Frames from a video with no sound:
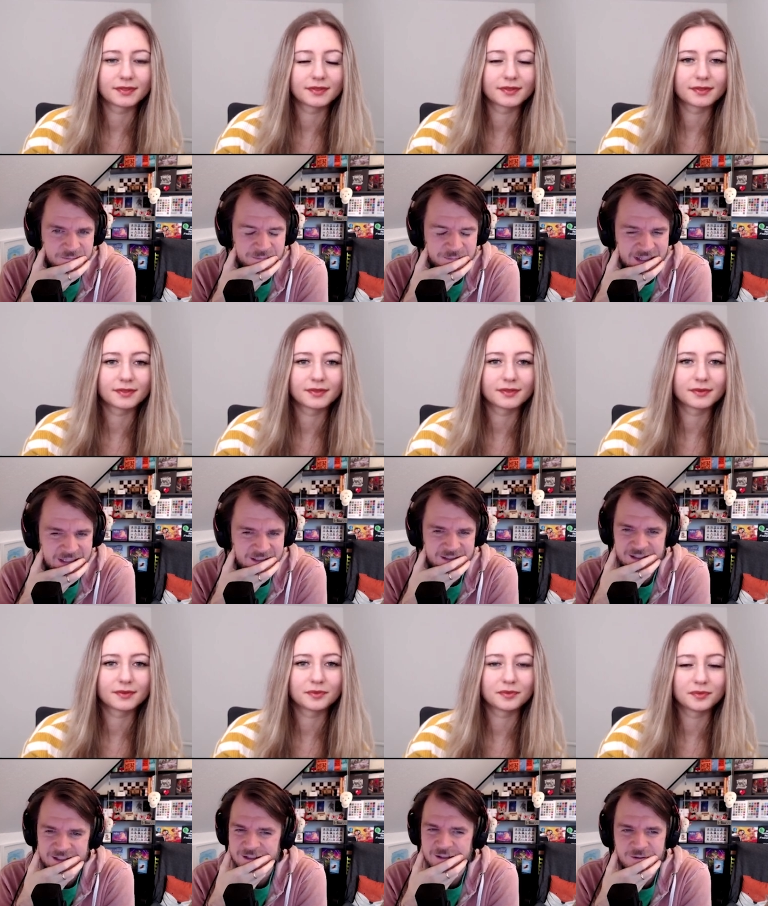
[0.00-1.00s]
Speaker 1: but I
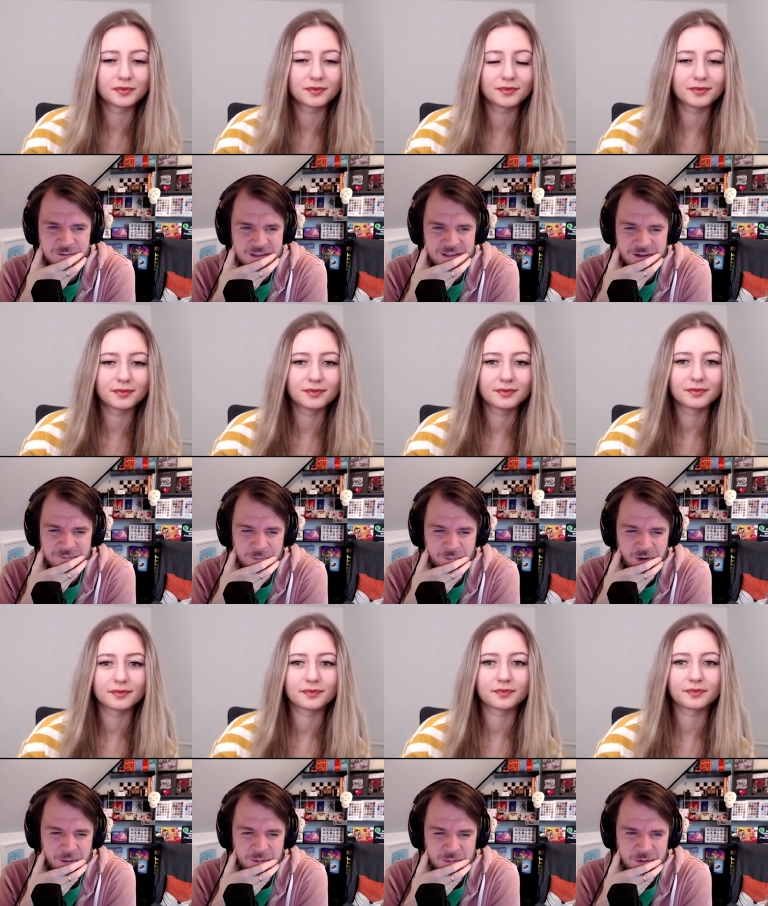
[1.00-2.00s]
always have a
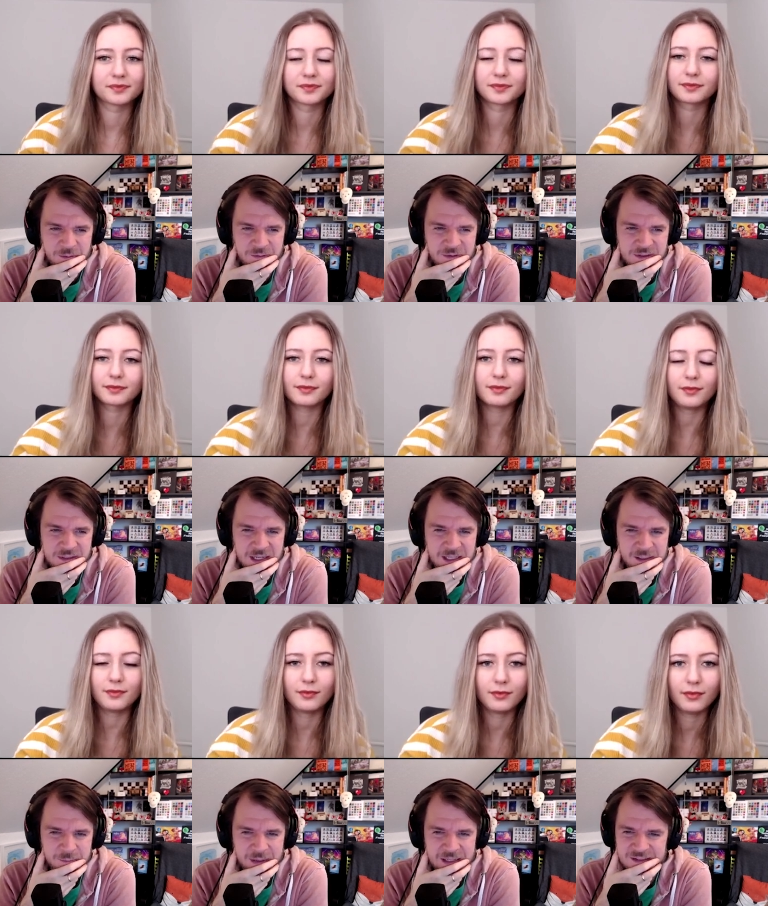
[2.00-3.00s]
problem of
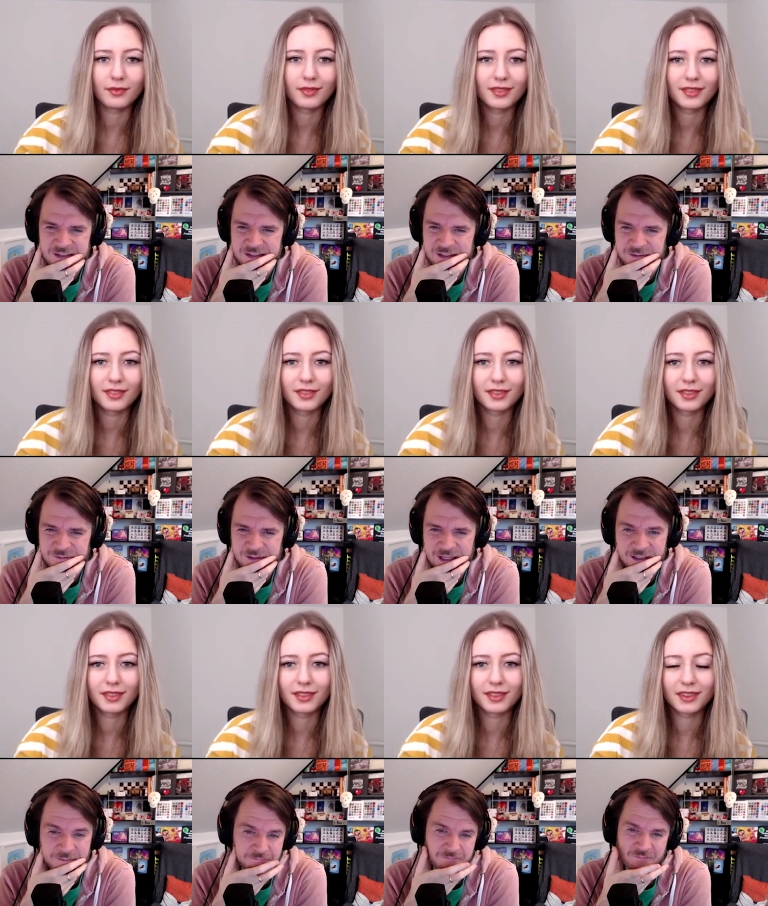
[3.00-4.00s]
stalemate stuff.
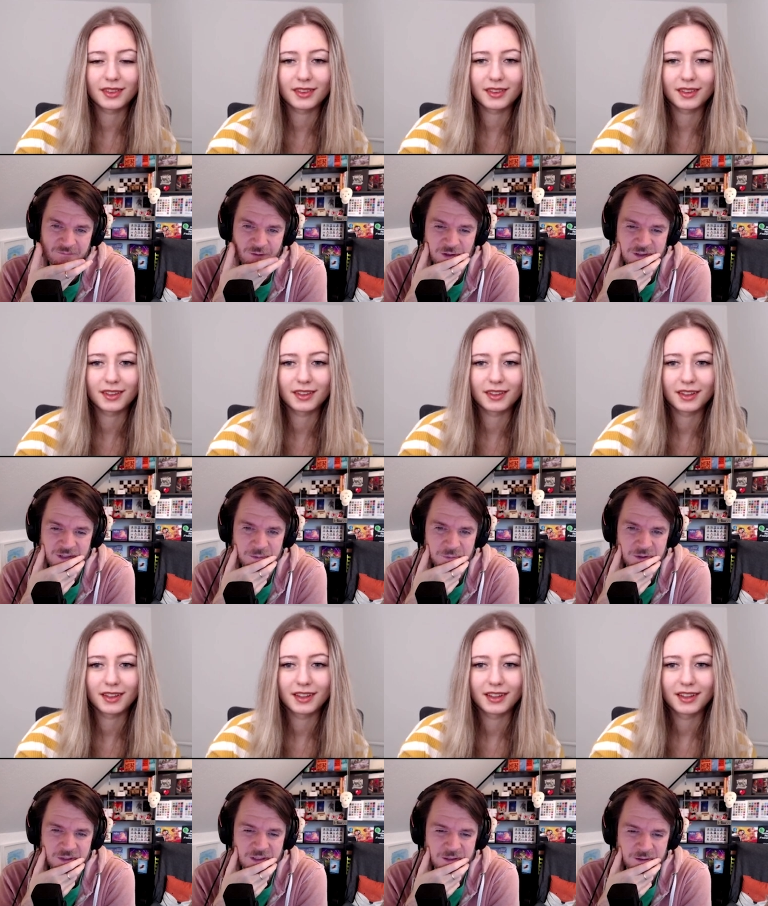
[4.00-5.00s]
Like, for
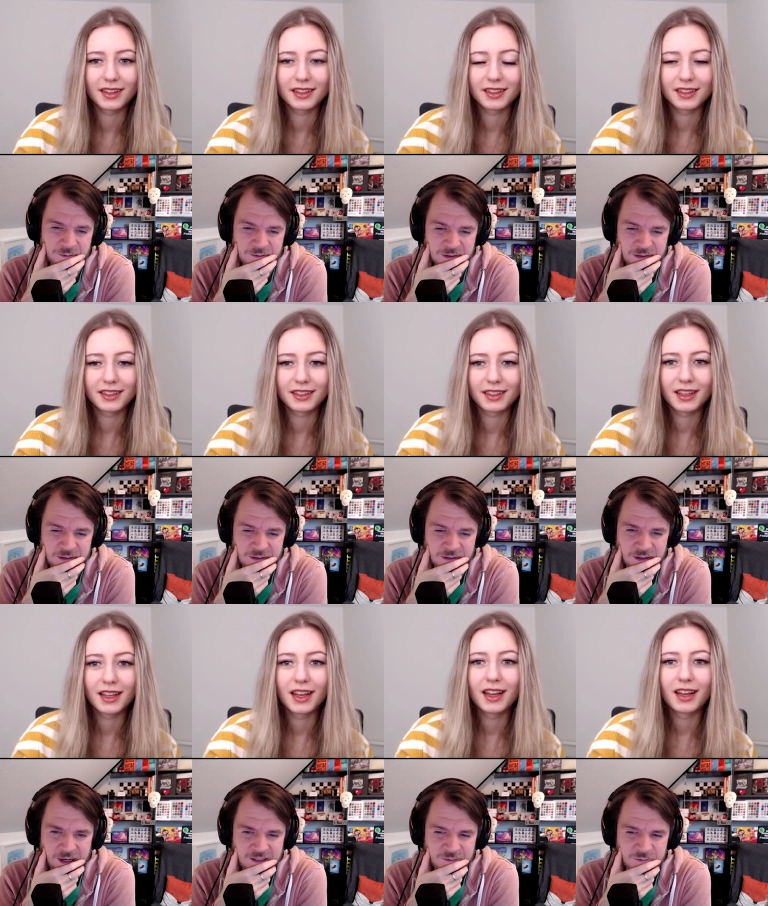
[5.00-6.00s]
example, here is a
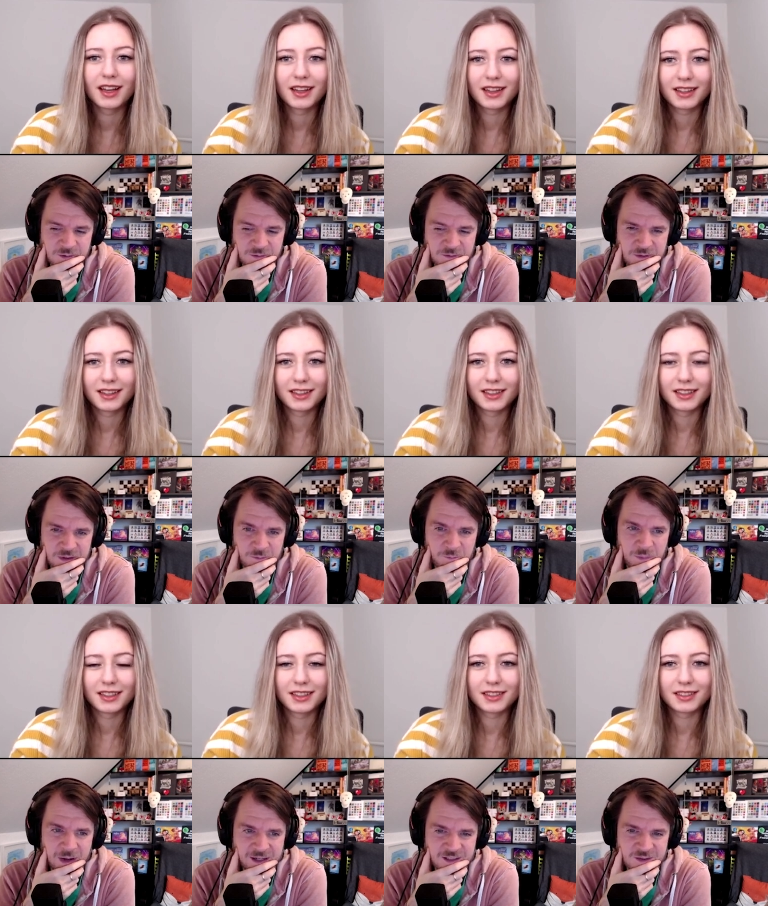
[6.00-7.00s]
nice move. If
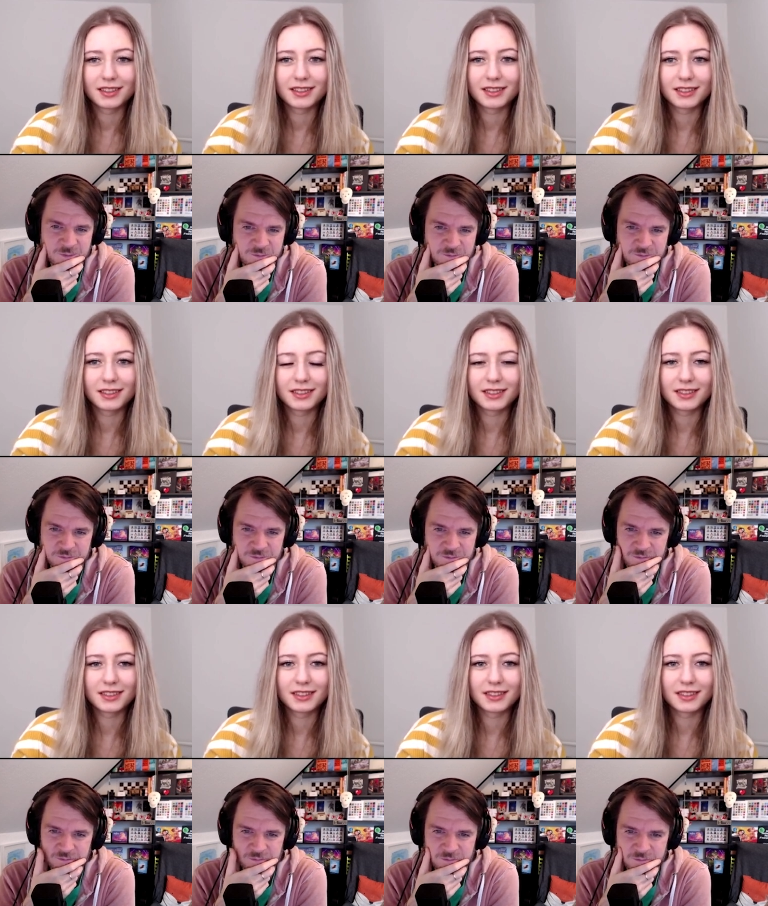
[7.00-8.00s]
blacks
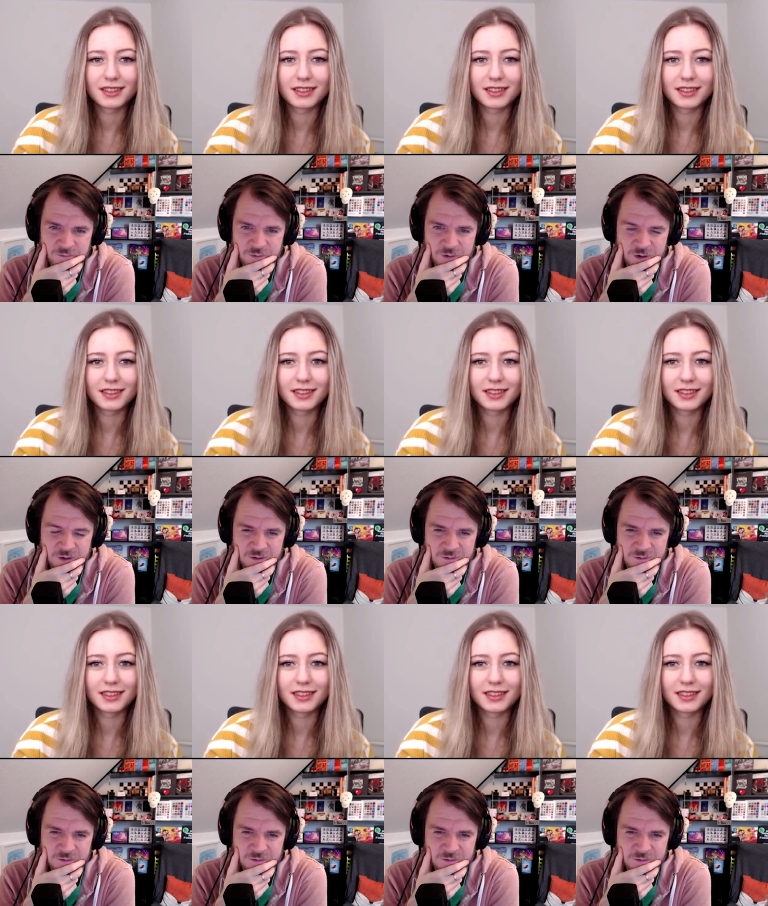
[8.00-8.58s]
would